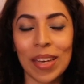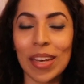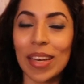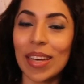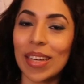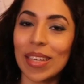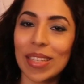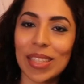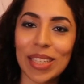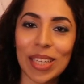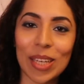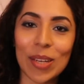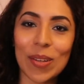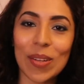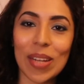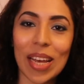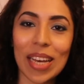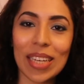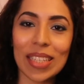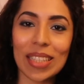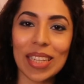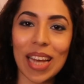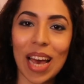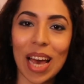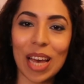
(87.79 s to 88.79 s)
See you next
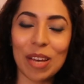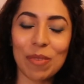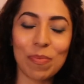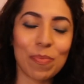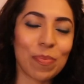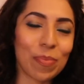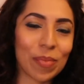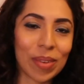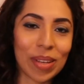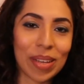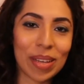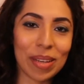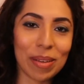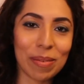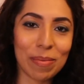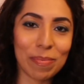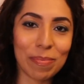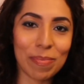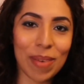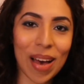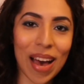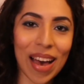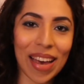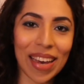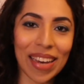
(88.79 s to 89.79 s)
time.
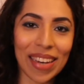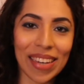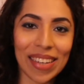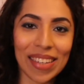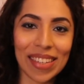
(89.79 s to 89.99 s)
Bye.